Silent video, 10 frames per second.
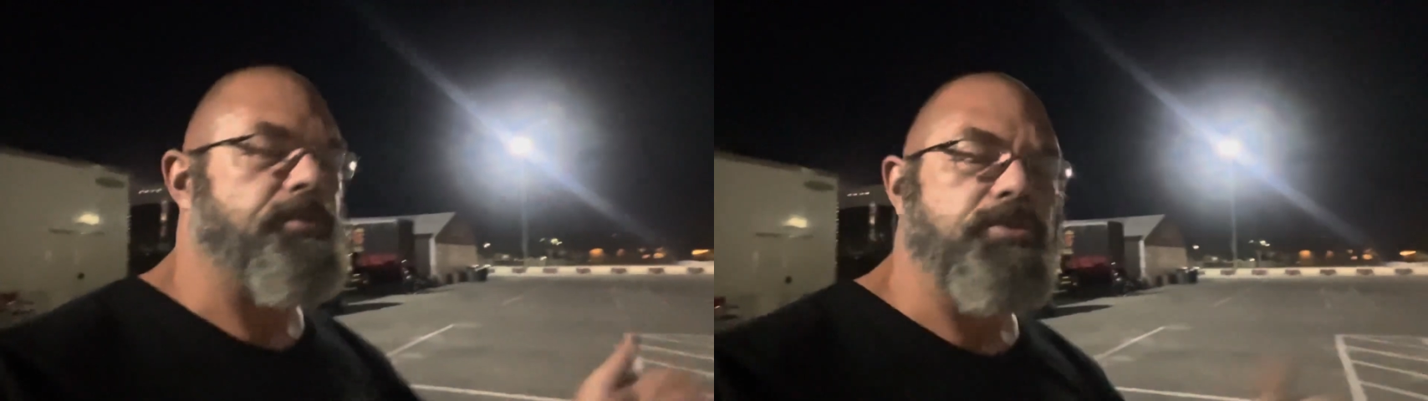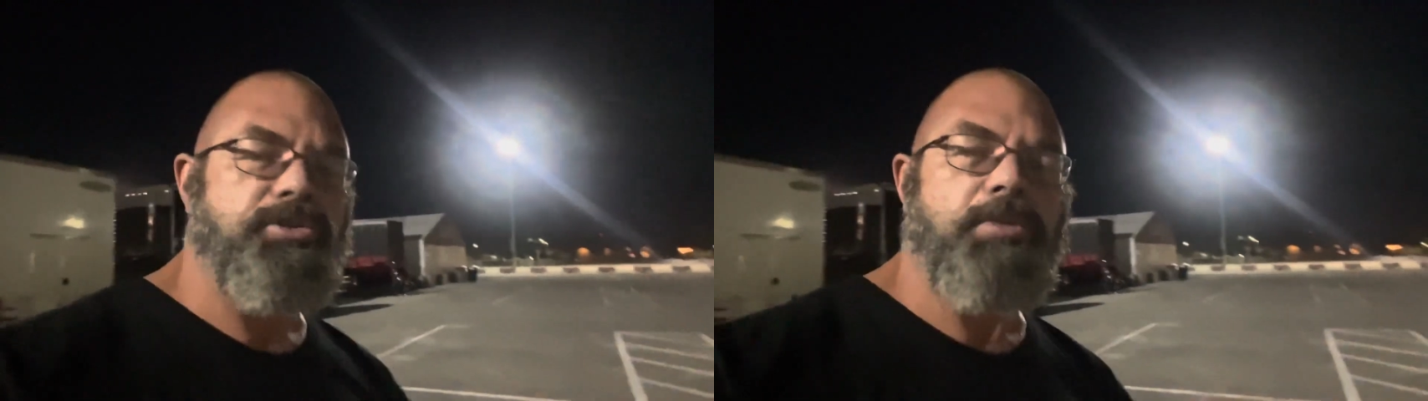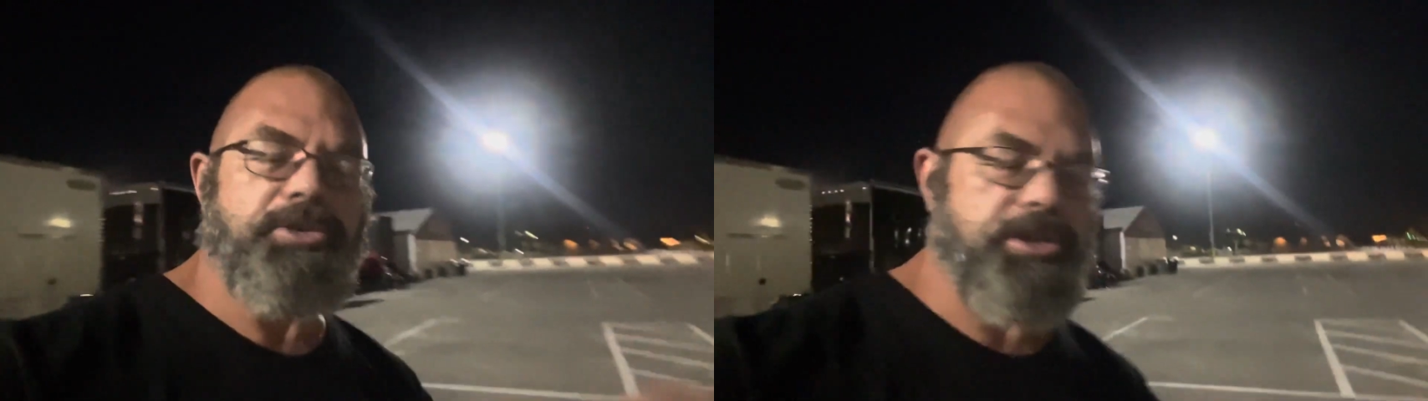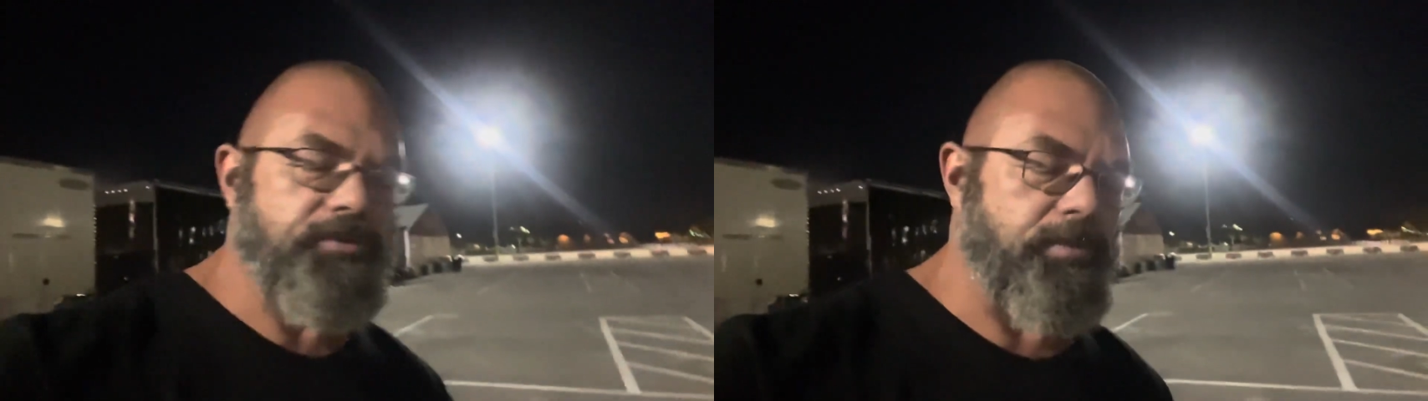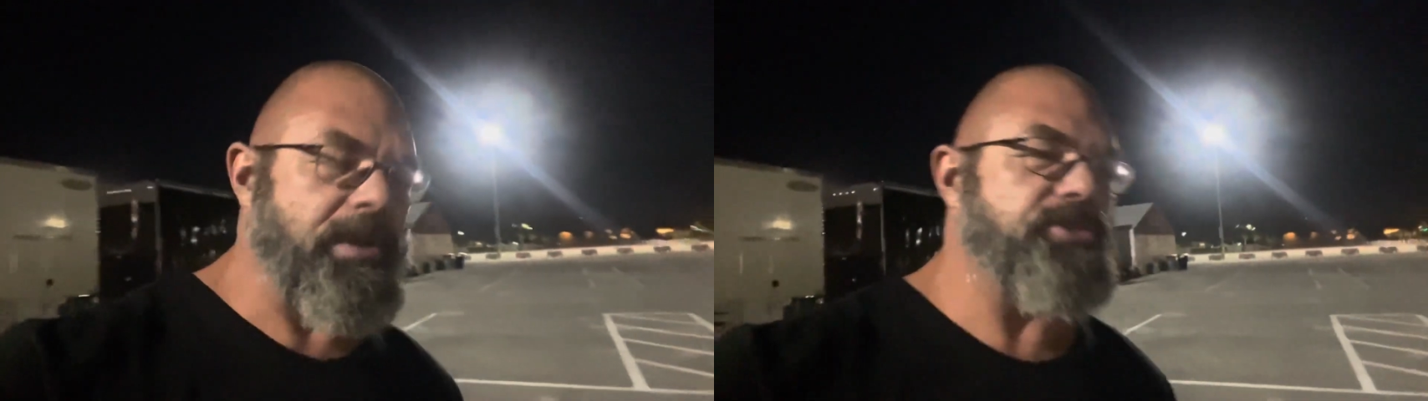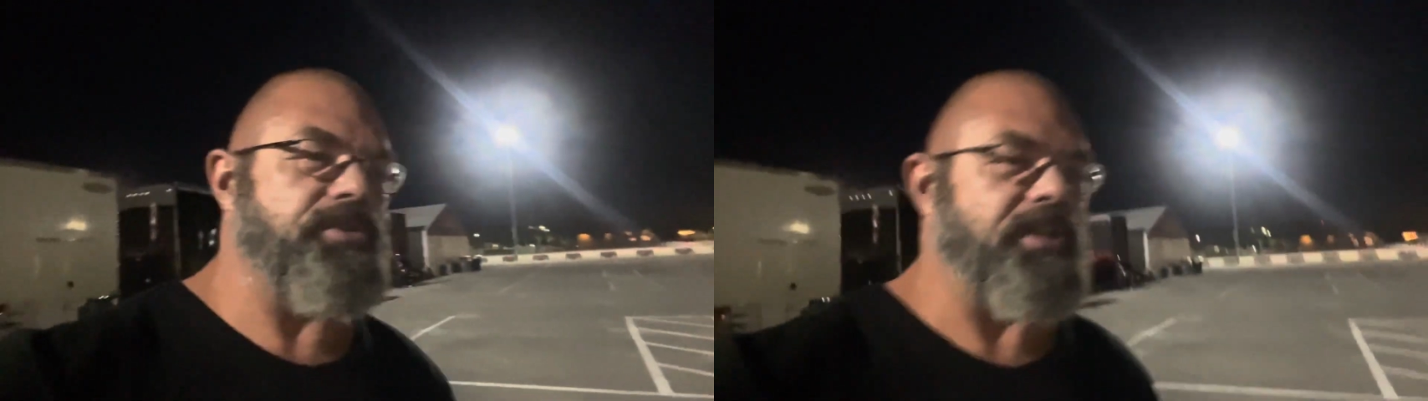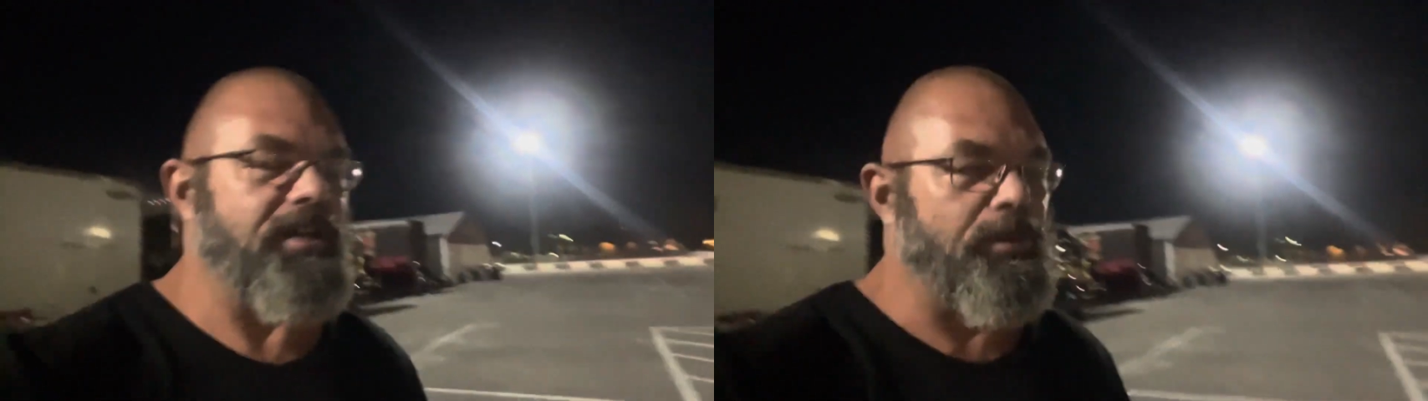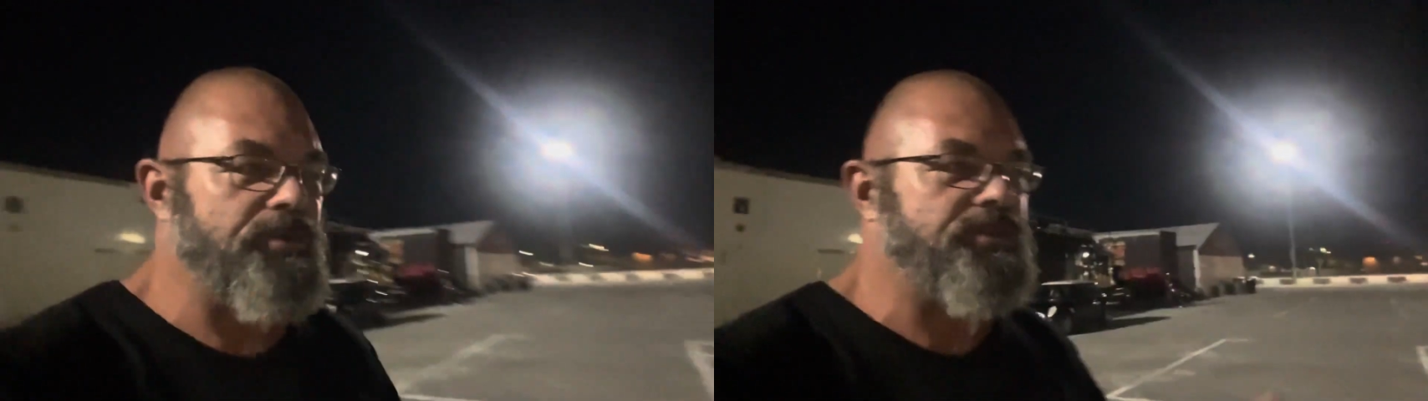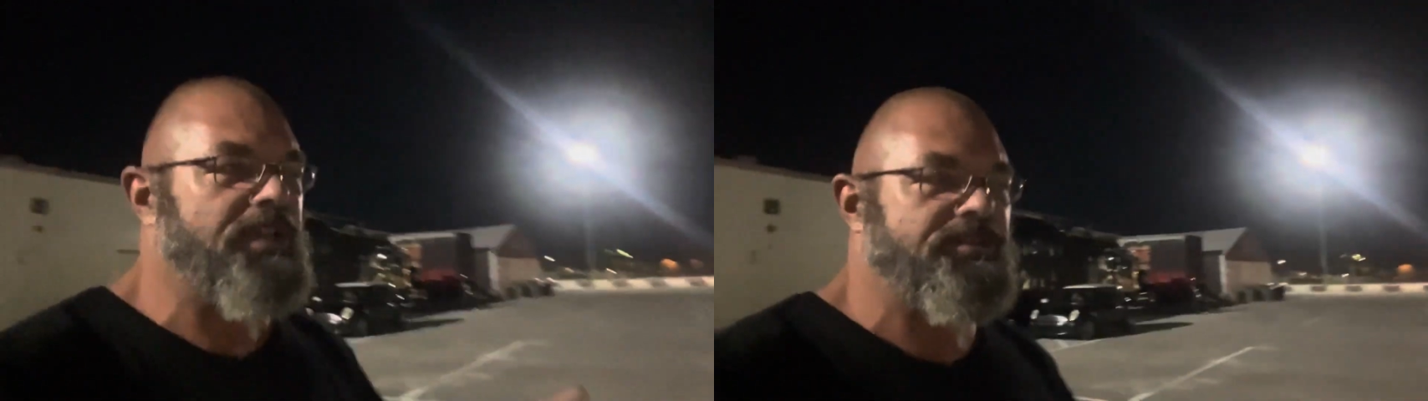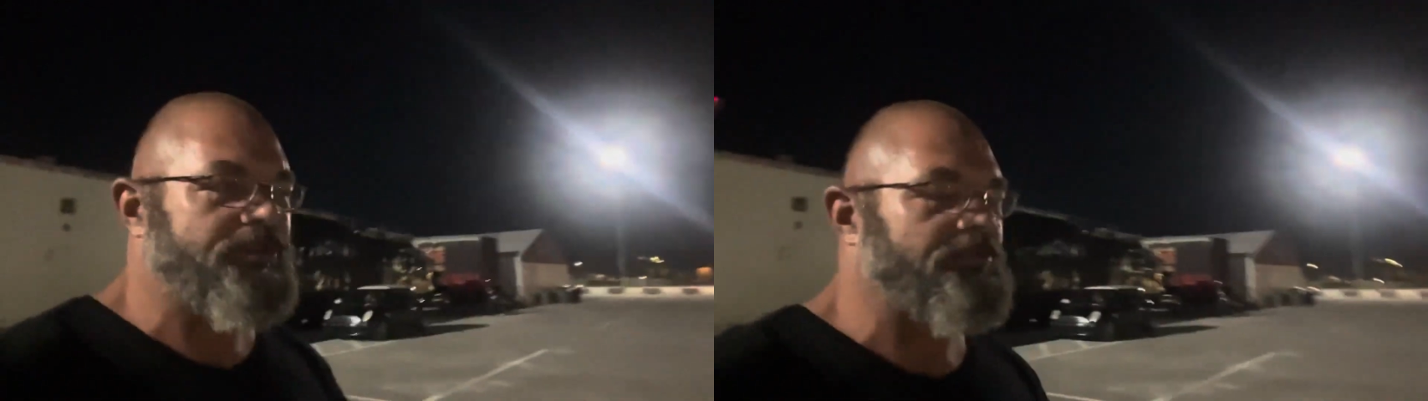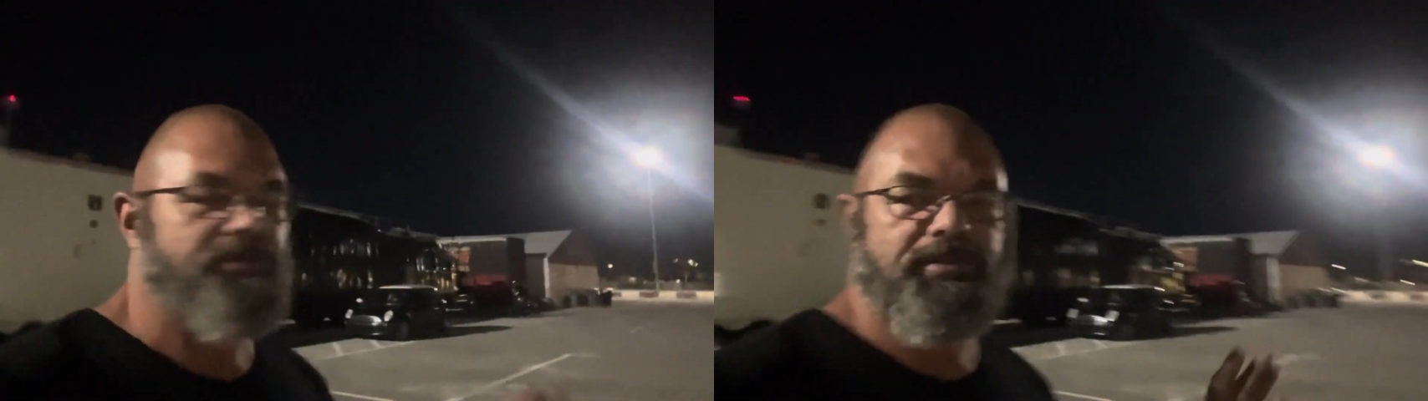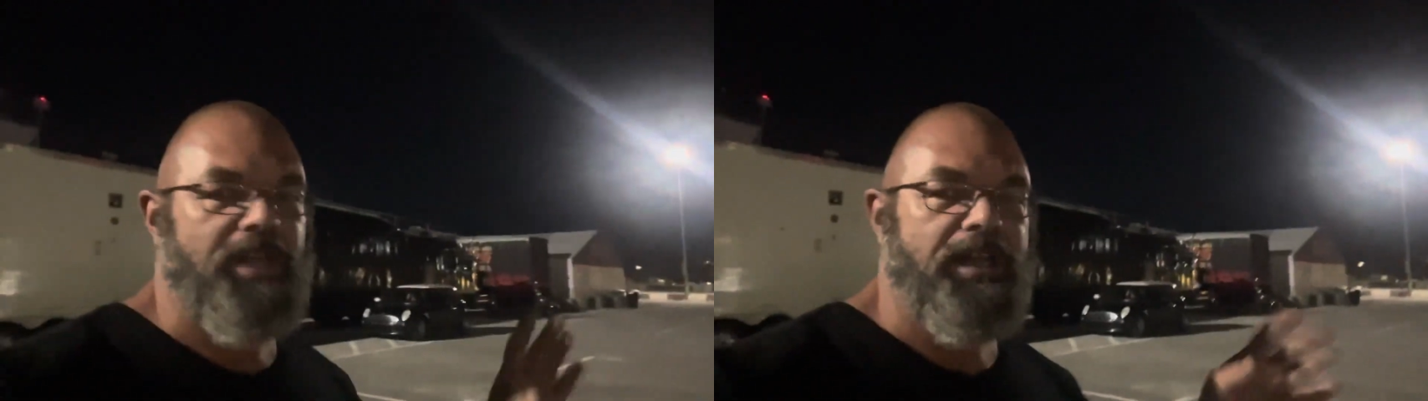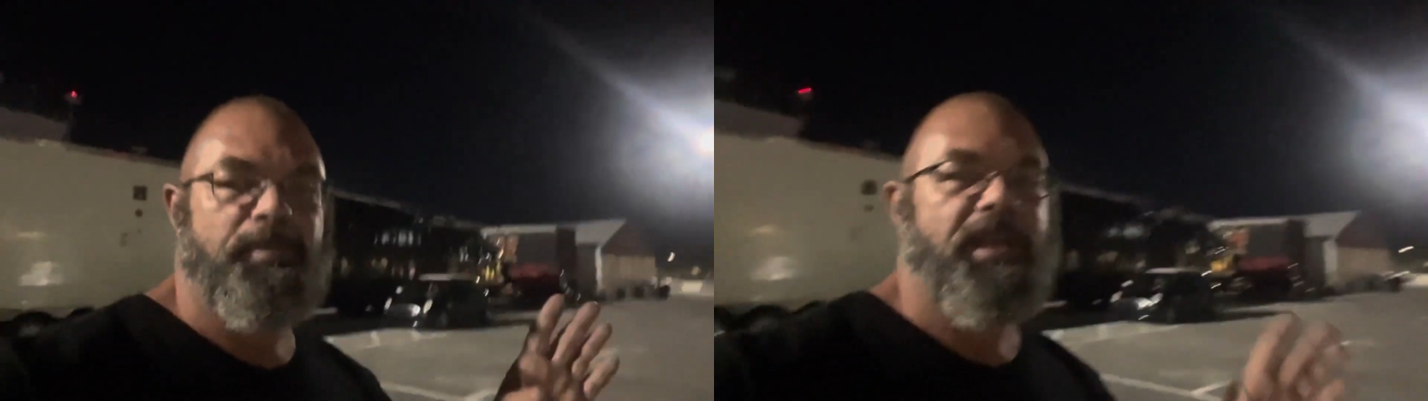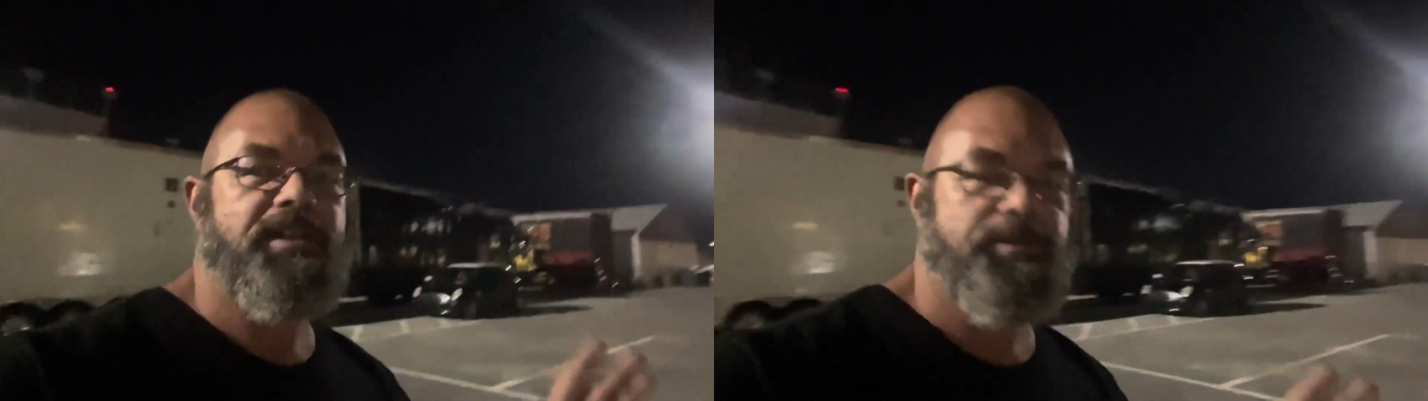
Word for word: There's so much information there. And I want you guys to know, it's not a paid